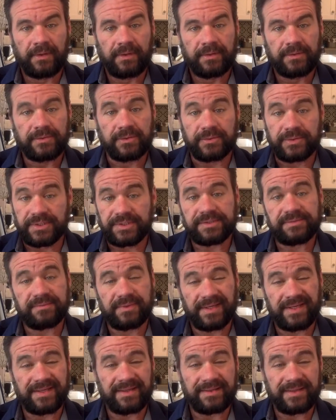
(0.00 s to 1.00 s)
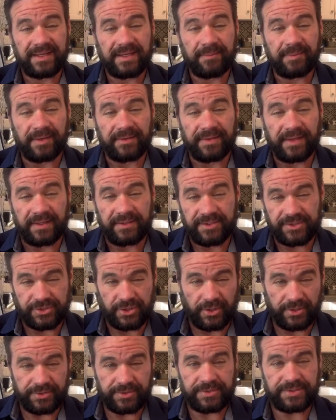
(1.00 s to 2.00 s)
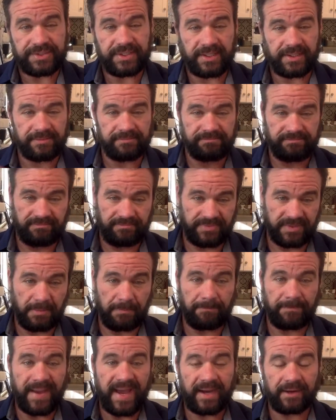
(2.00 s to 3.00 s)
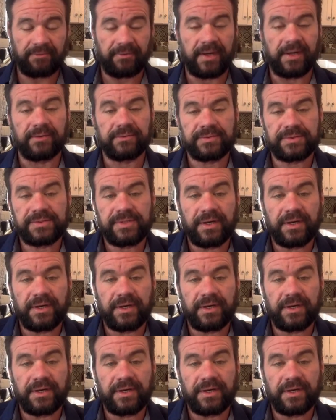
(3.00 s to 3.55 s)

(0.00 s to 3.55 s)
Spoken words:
So just, again, think about that. Just understand the backgrounds.